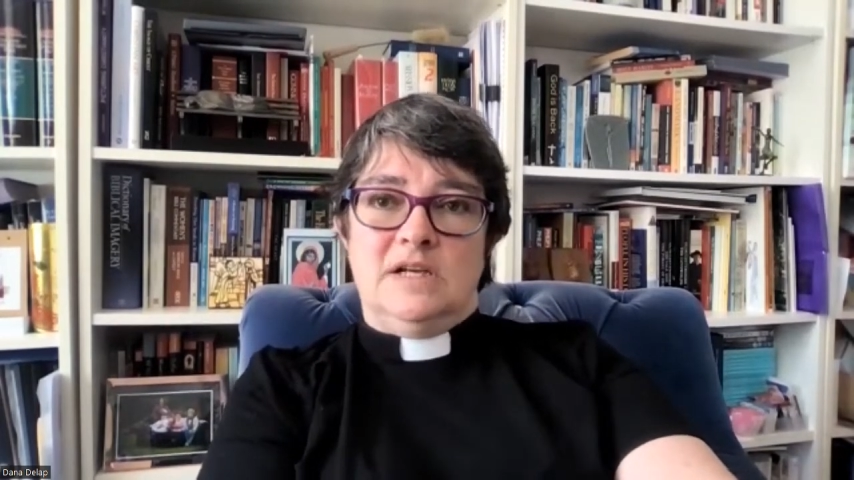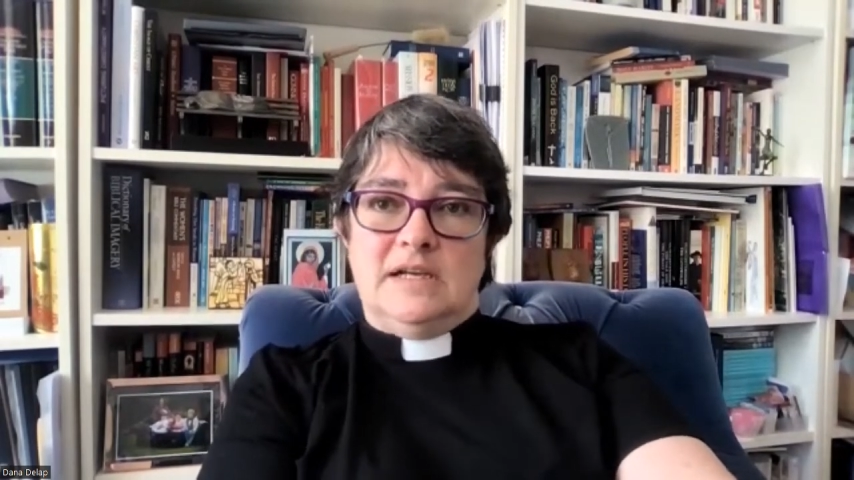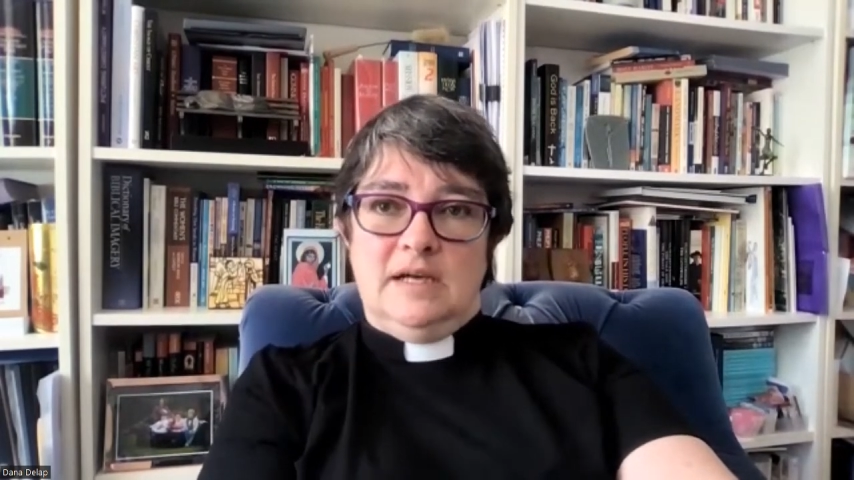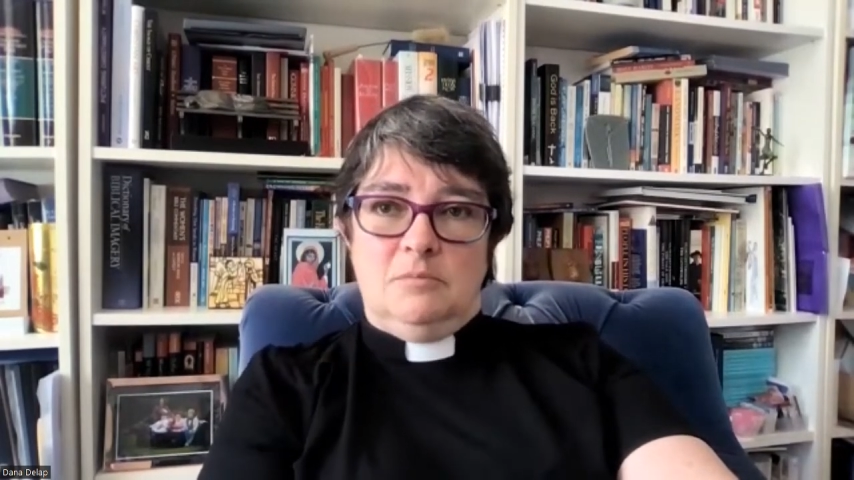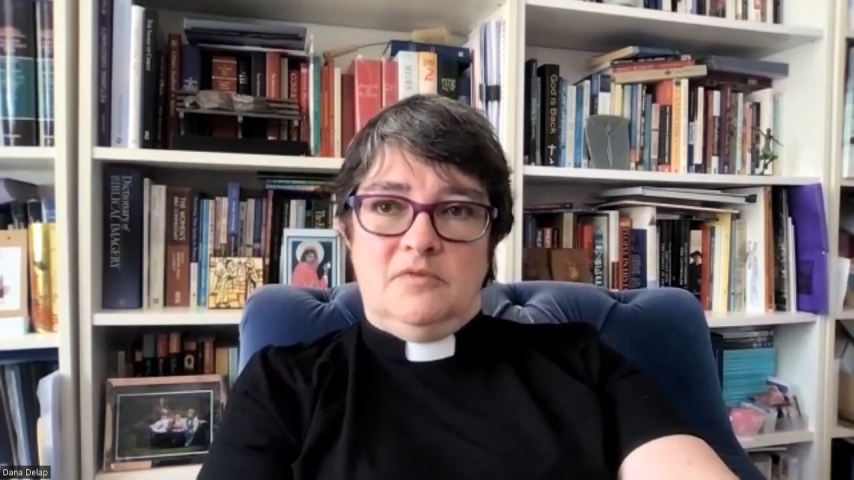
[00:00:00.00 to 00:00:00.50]
had
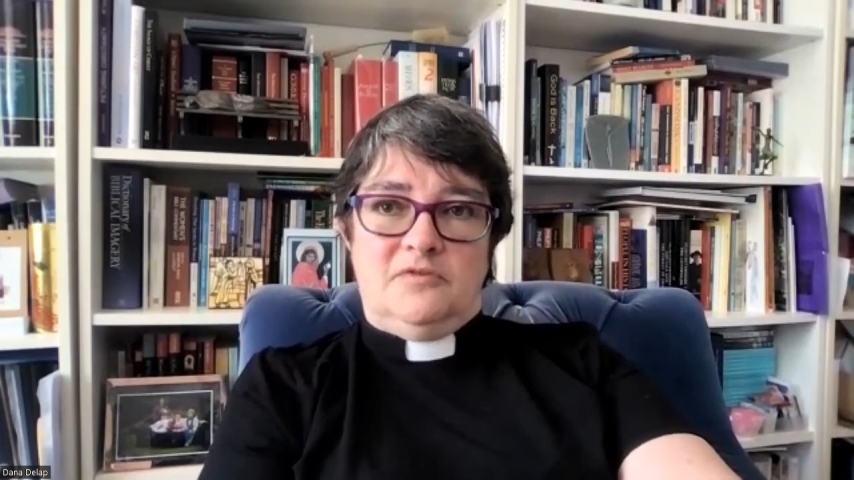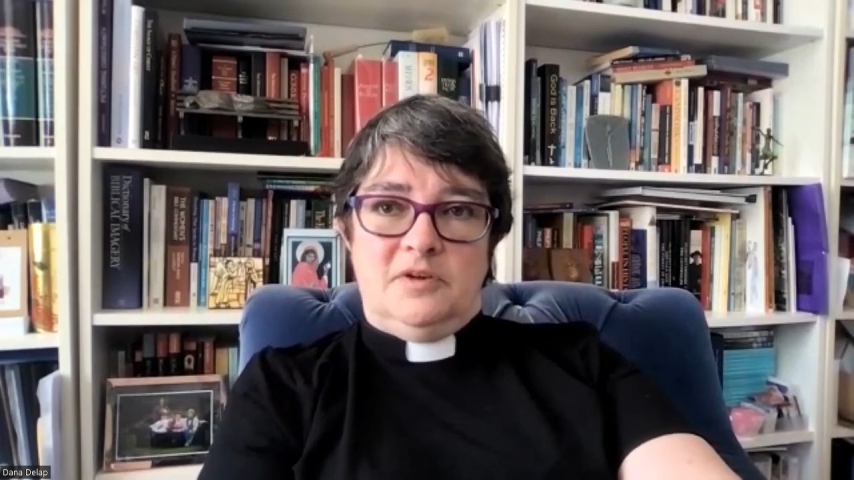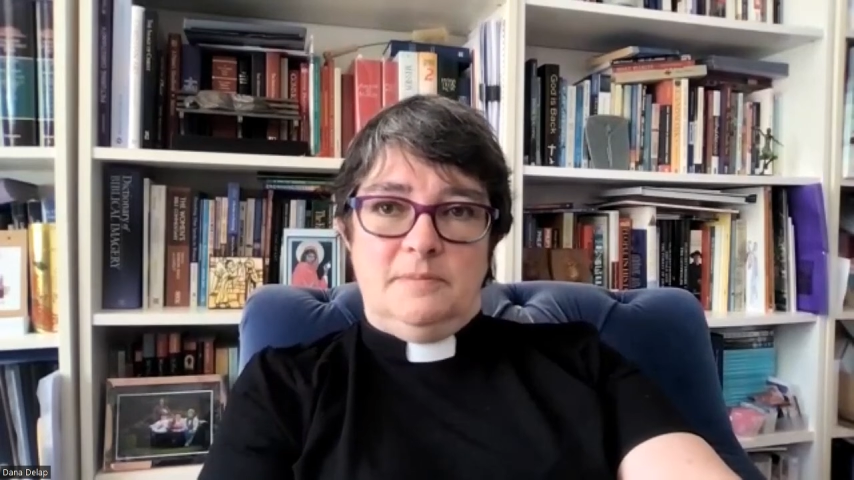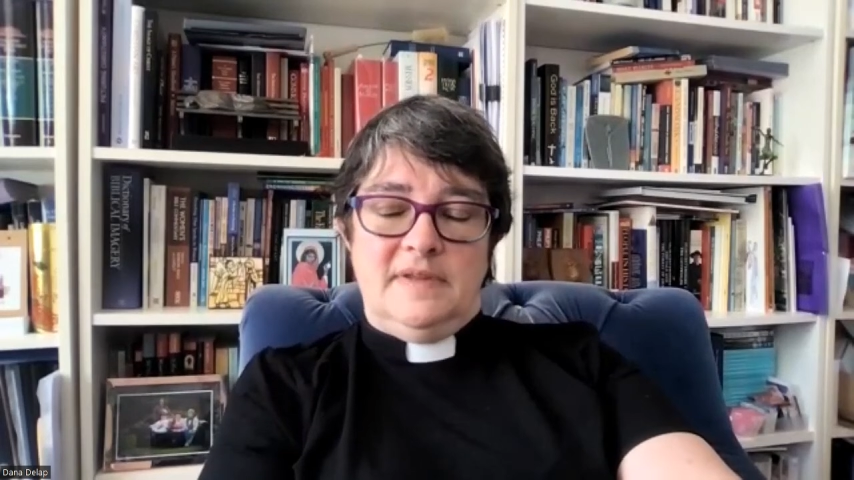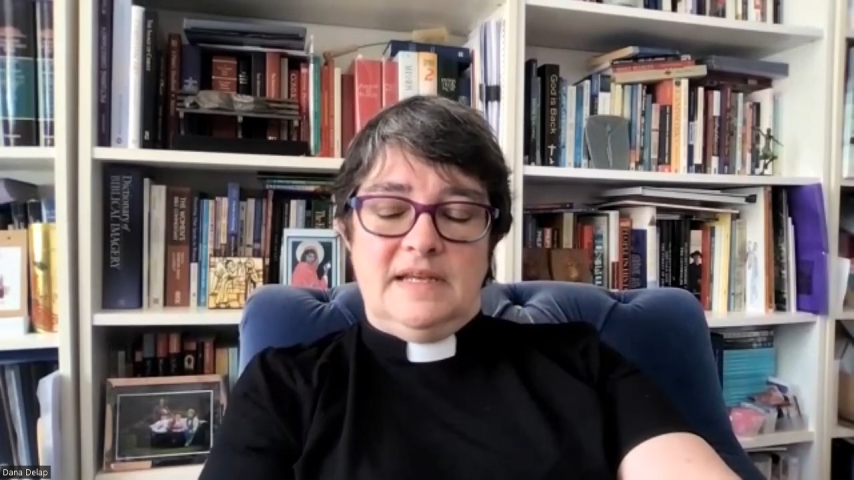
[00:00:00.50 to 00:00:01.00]
come
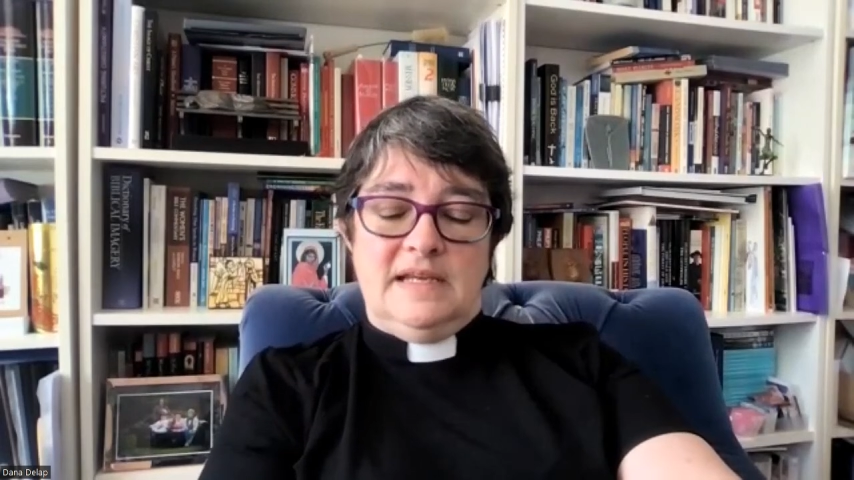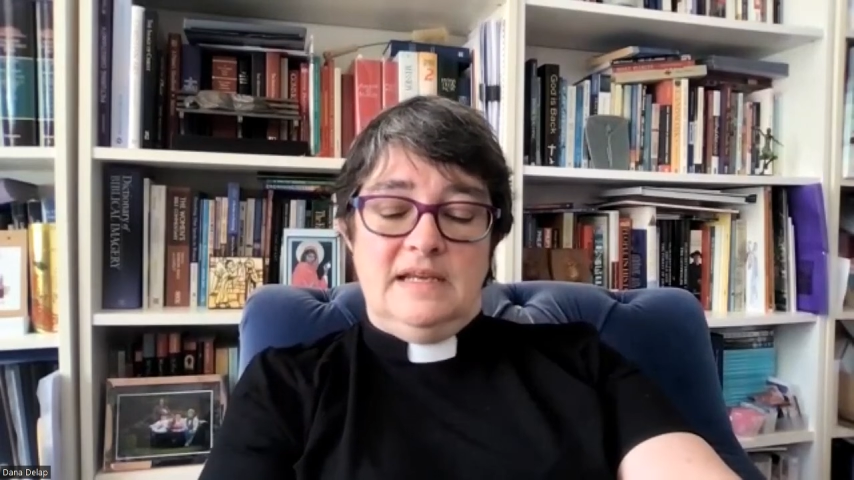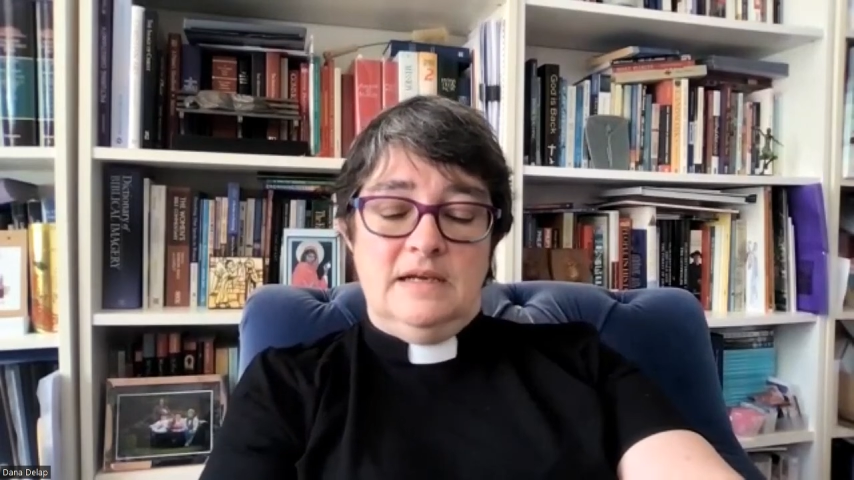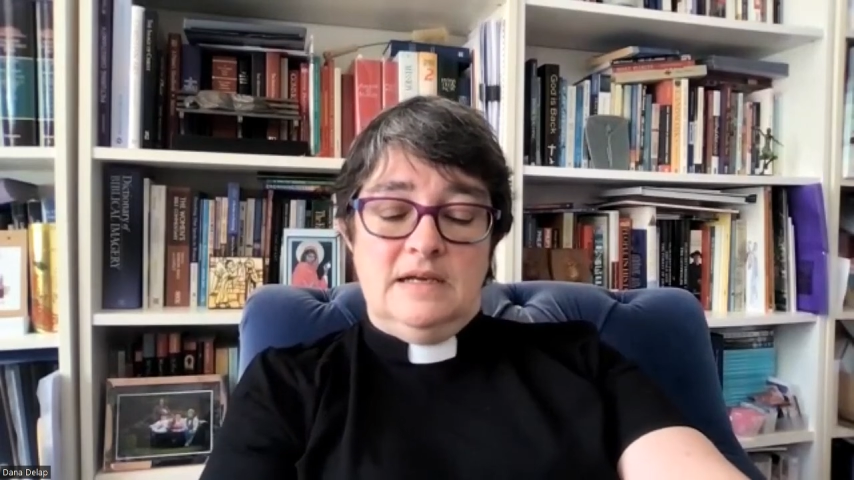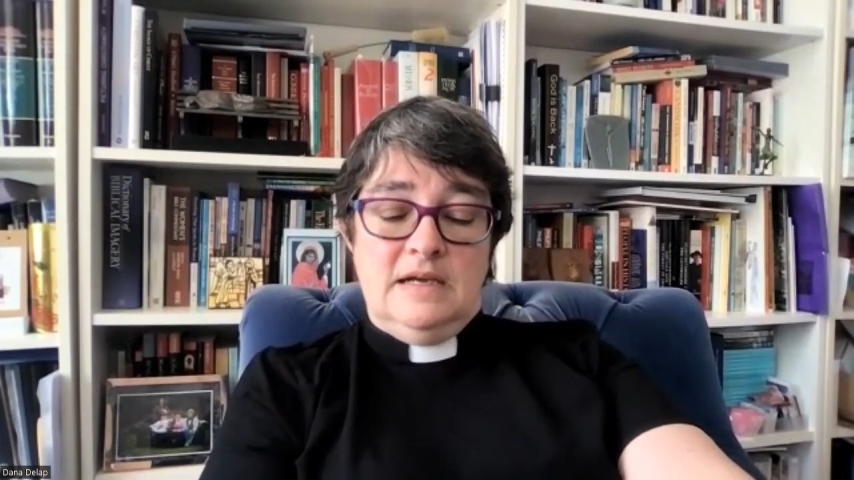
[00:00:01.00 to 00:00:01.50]
from the